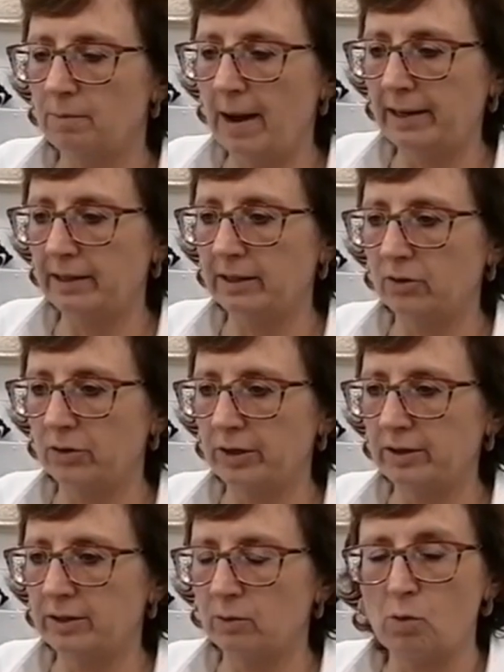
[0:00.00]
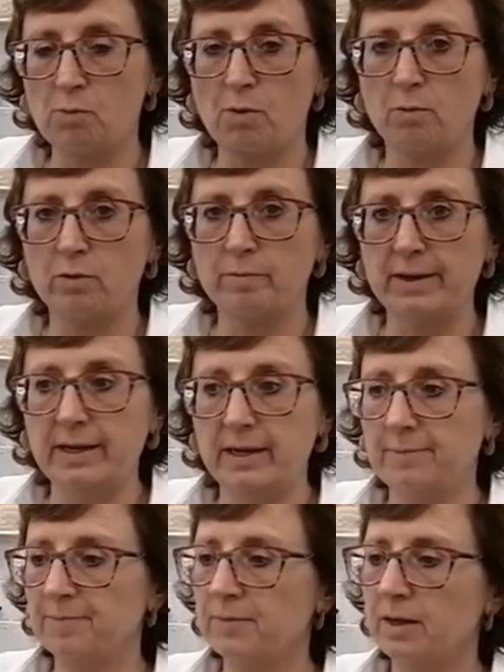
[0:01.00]
backing on it that will probably
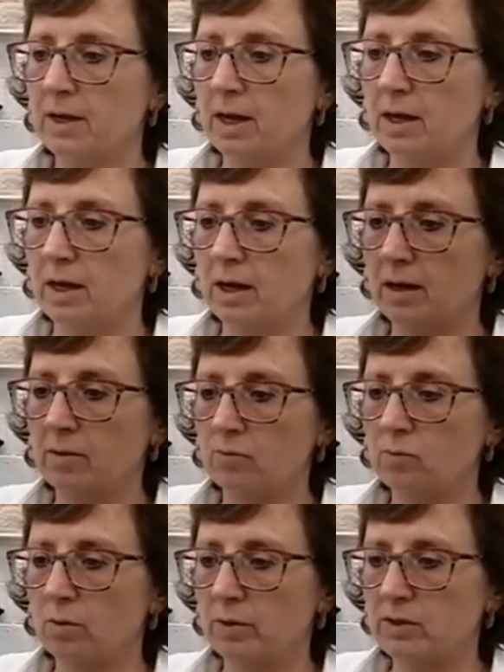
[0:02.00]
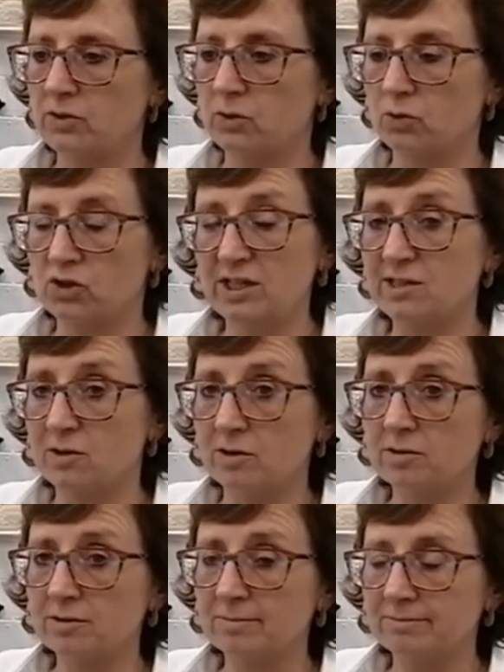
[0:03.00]
be what we used to call
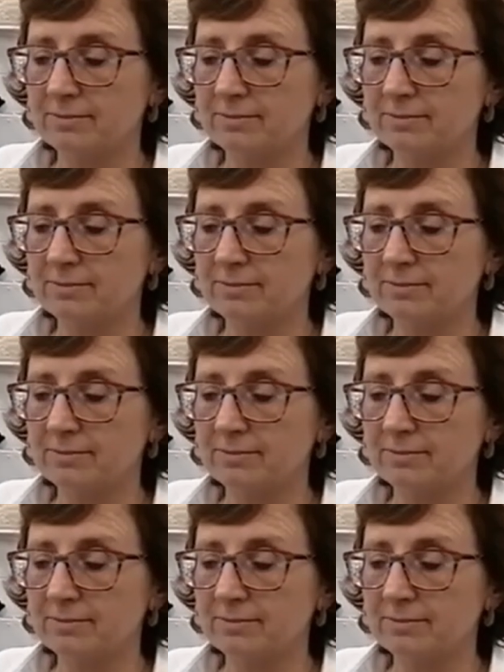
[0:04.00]
cheesecloth,